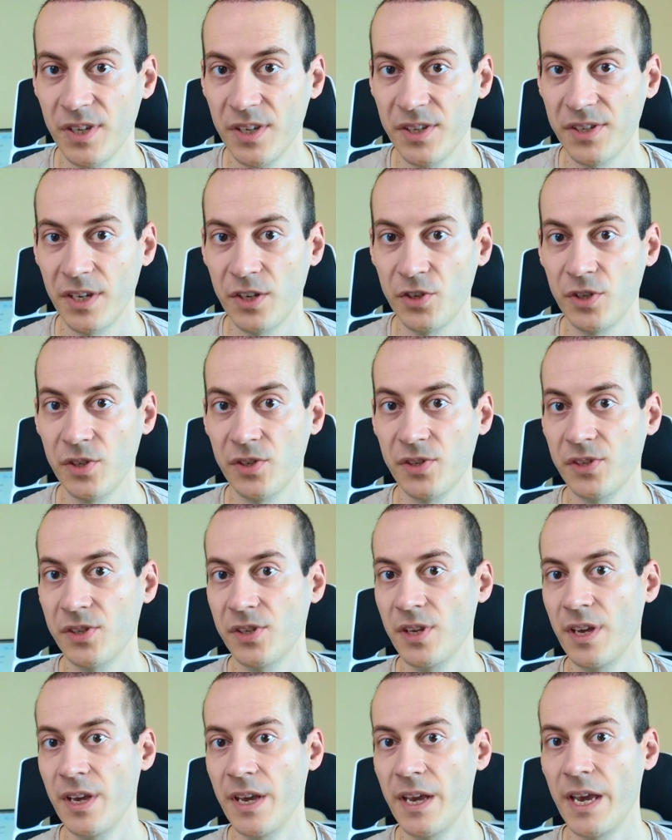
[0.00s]
such
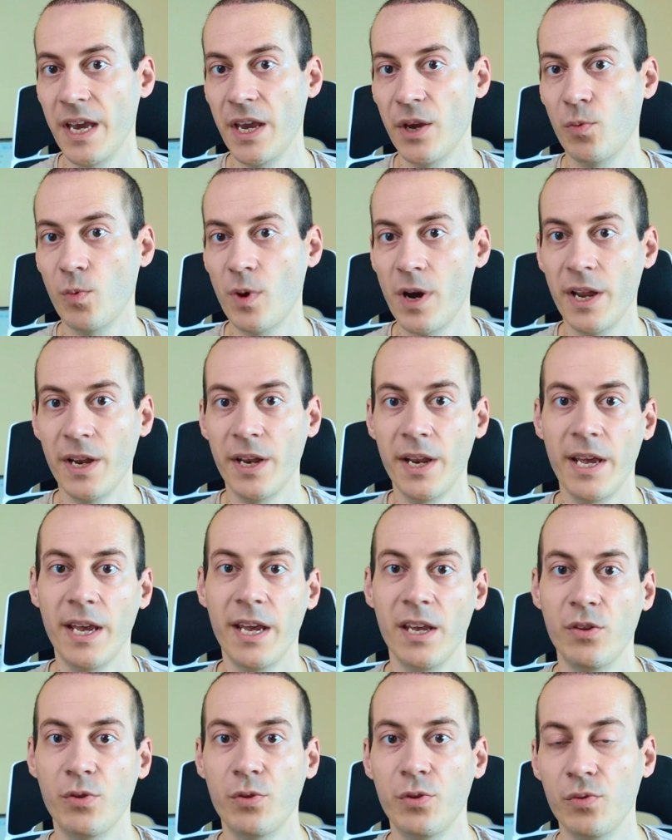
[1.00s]
as A1,
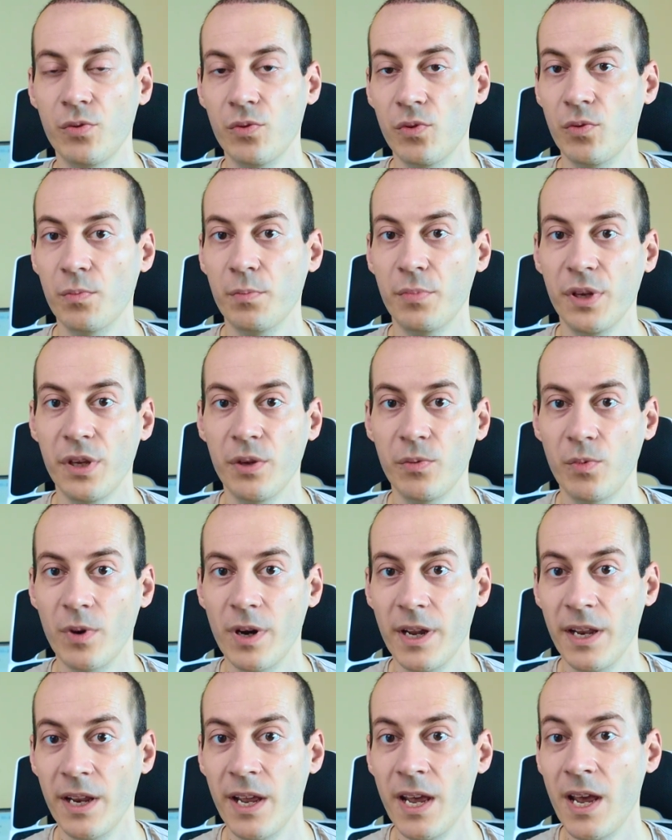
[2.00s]
A2,
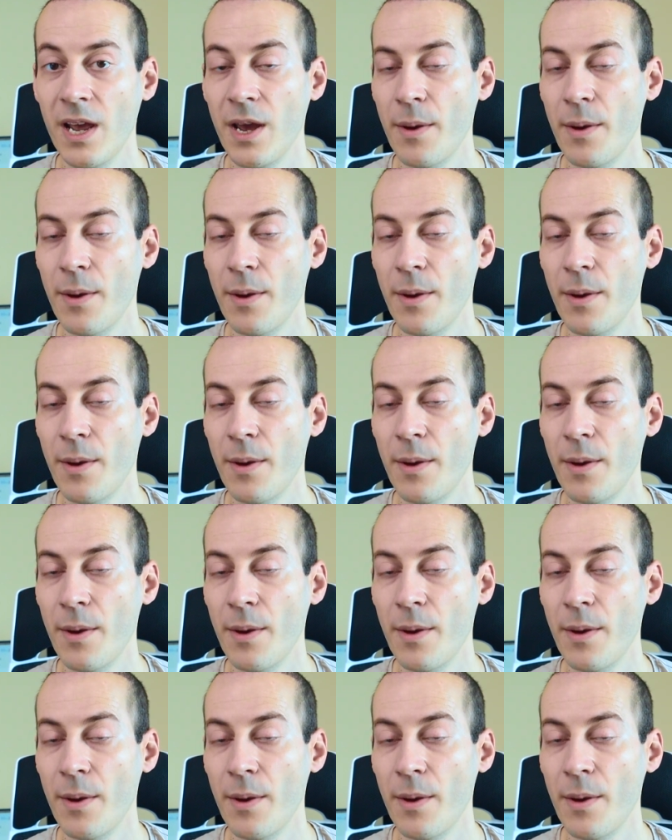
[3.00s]
B1,